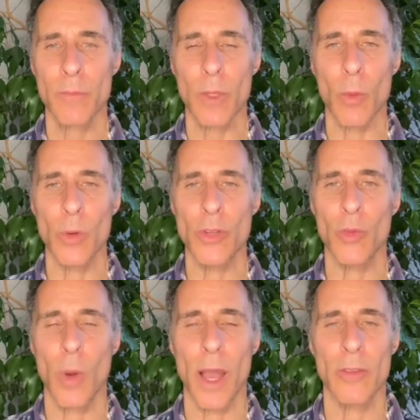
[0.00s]
Which
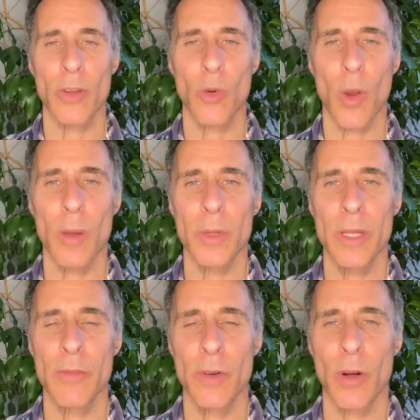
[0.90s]
is why it's incredibly
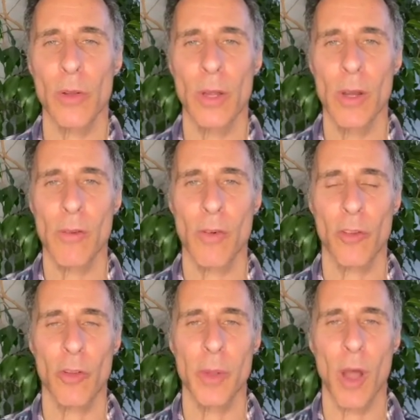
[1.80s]
difficult for
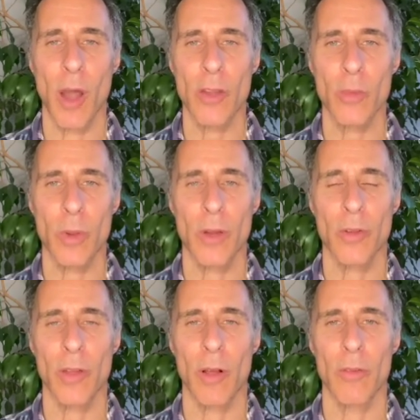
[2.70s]
us to be honest with
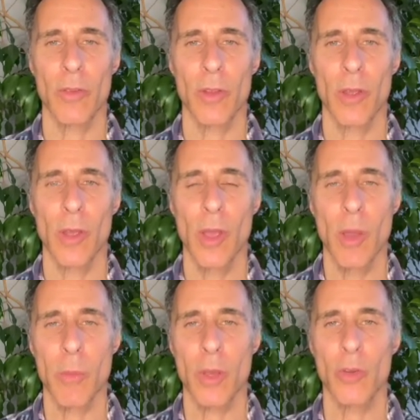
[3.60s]
ourselves.
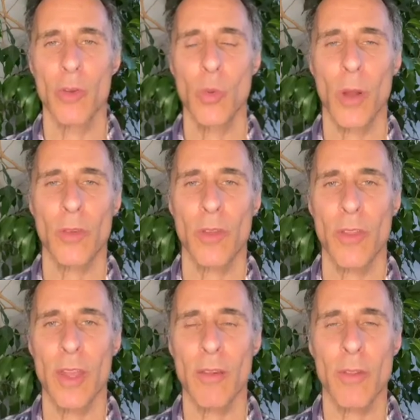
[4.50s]
Because who wants to
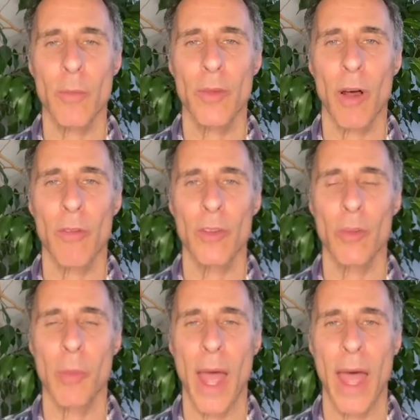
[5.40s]
think of themselves
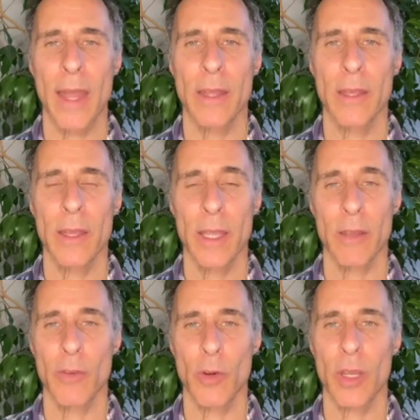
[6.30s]
as bad
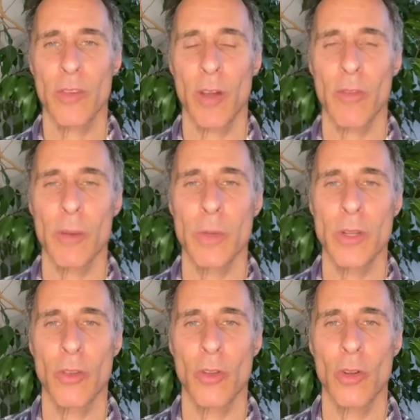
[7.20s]
if your
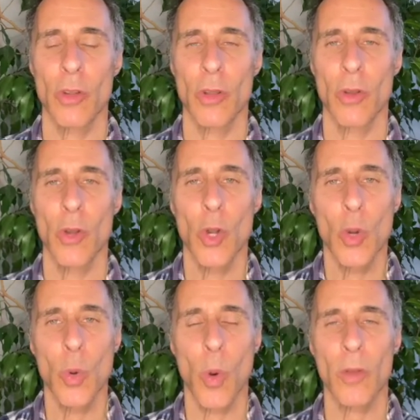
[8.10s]
self-image is good?
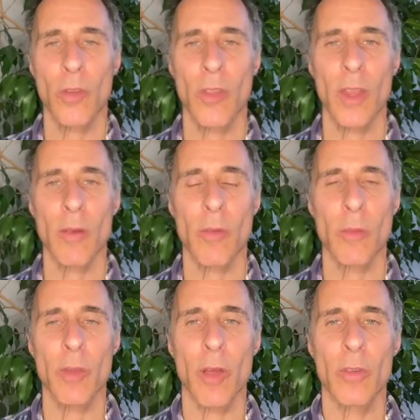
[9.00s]
Who wants to think of
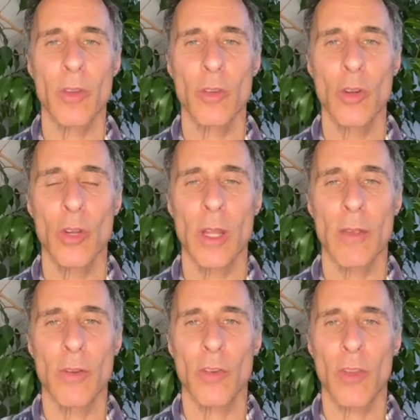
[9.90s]
themselves as good
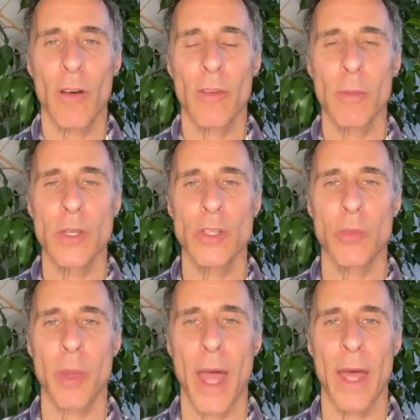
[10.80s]
if your self-image
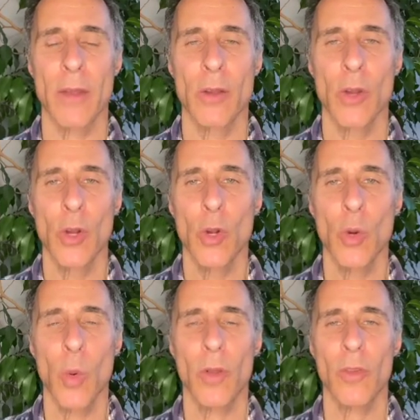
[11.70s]
is bad?
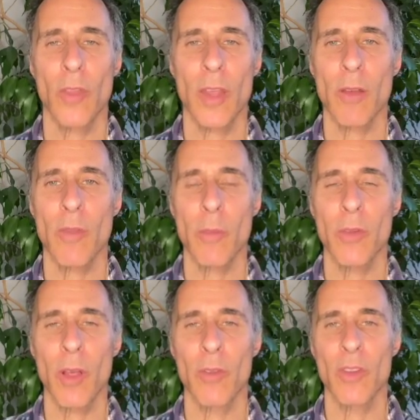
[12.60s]
Who wants to think of
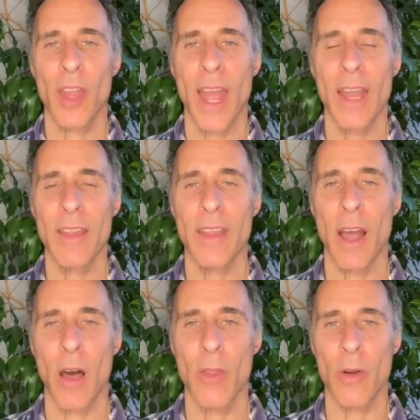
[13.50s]
themselves as
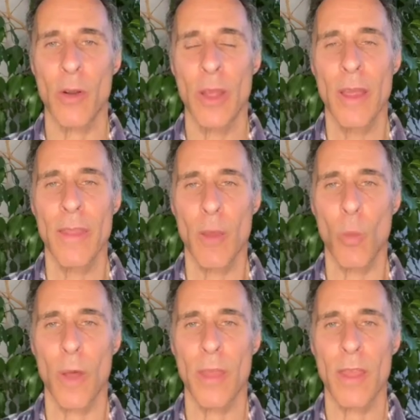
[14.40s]
anything other
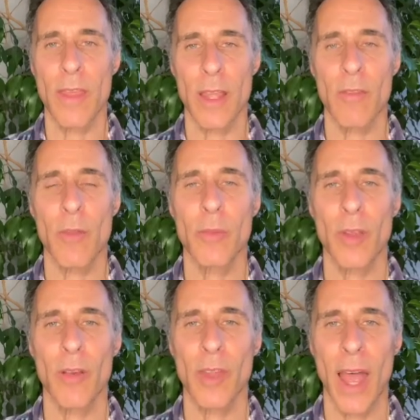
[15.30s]
than what they think of
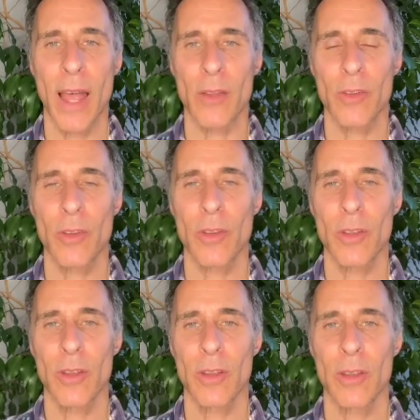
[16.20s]
themselves as?
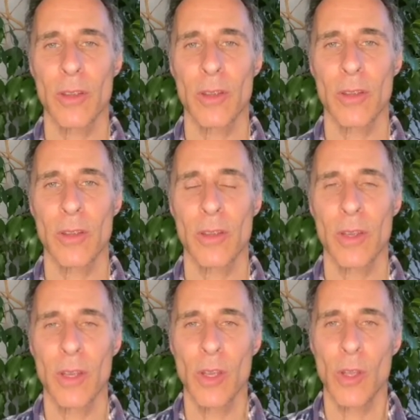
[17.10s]

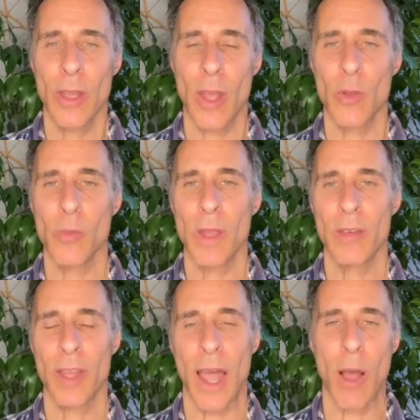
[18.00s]
Now you may
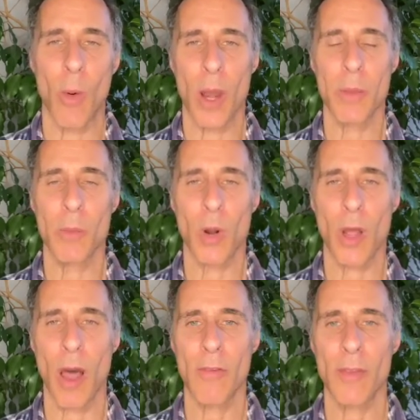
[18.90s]
say, I want to be more
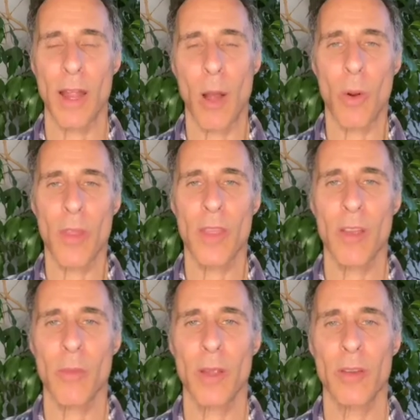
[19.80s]
confident. I want to
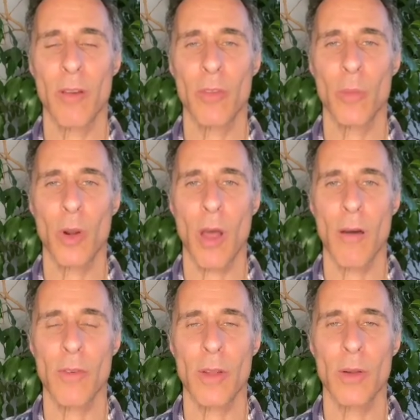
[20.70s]
think of myself as more
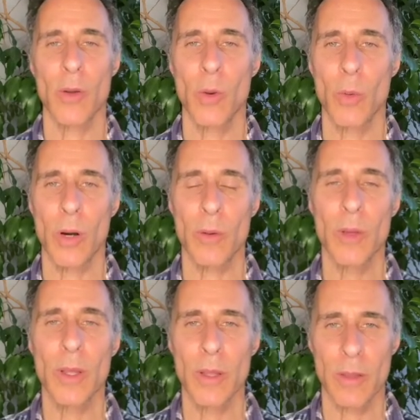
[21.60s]
confident.
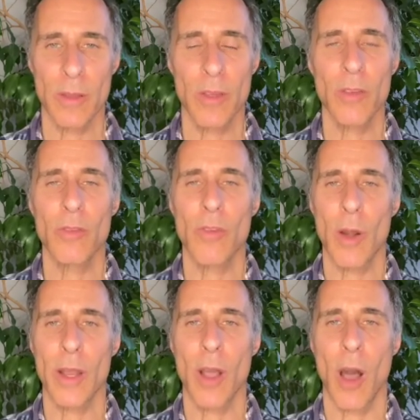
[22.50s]
Well, this is
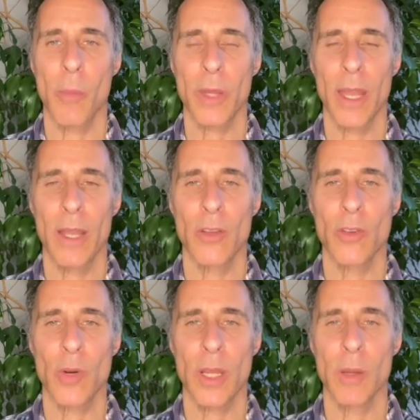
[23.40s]
very complicated and
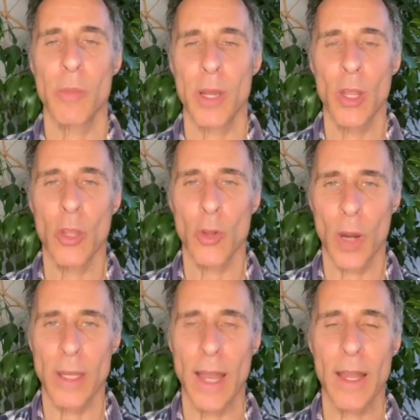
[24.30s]
tricky, but your
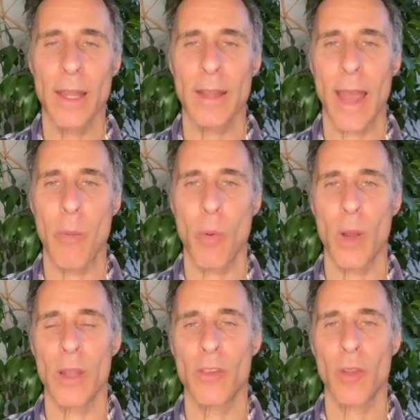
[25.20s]
identity at that
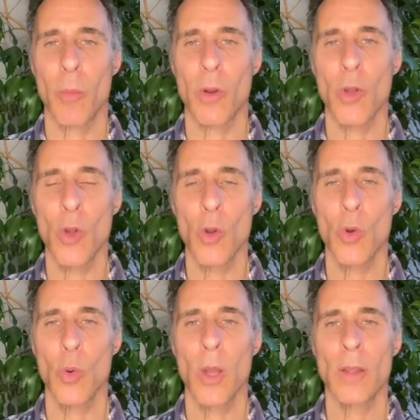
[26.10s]
point is someone
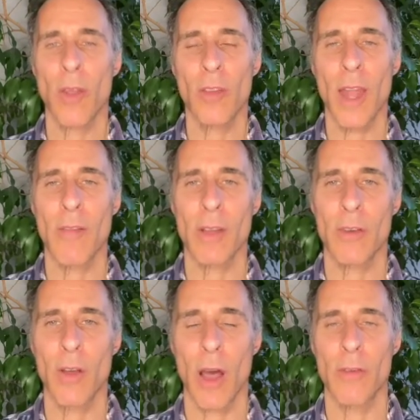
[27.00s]
who doesn't have
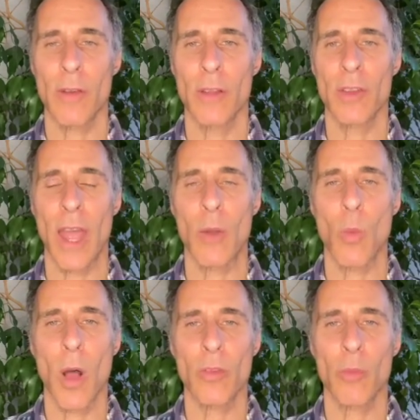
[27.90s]
enough confidence and
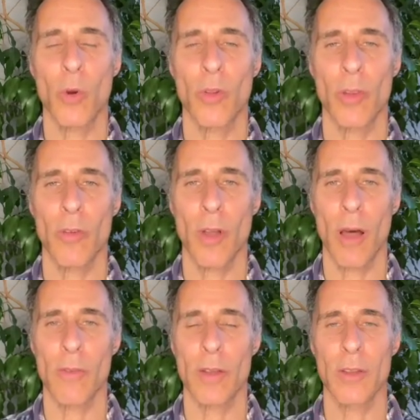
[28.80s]
wants more
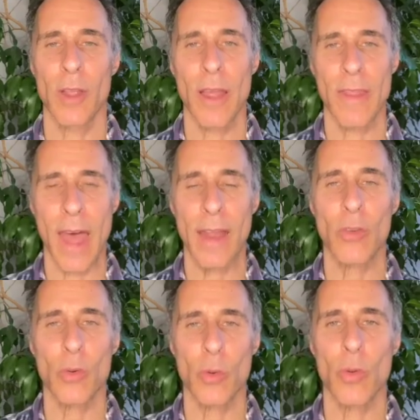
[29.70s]
self-confidence. That
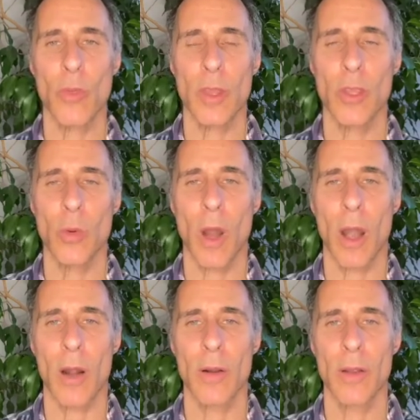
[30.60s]
is who you think you
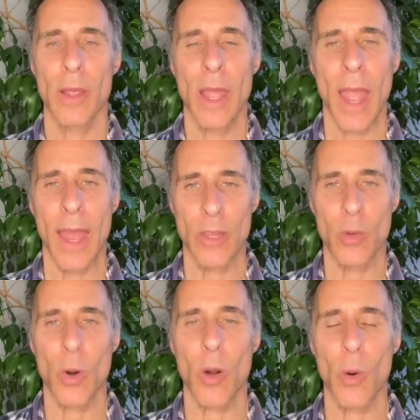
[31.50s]
are. And
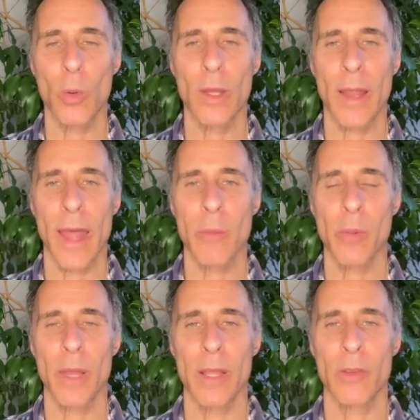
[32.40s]
you are holding that in
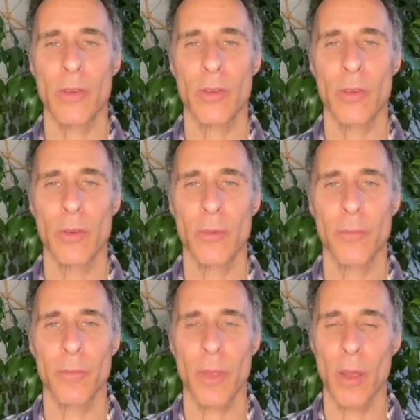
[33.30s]
place,
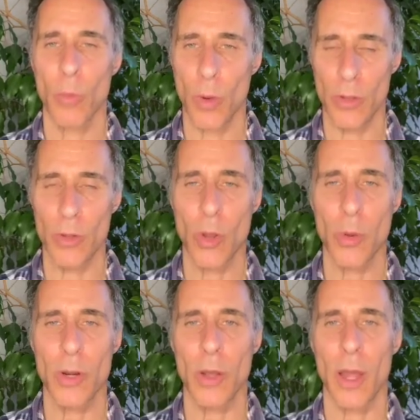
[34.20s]
whether you
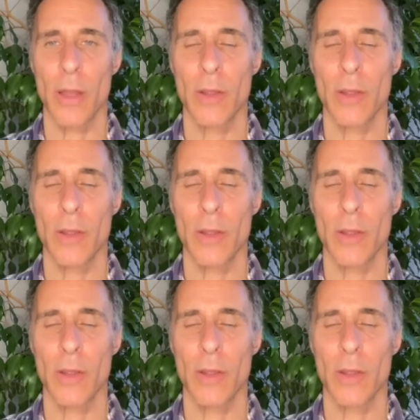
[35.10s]
know it or not.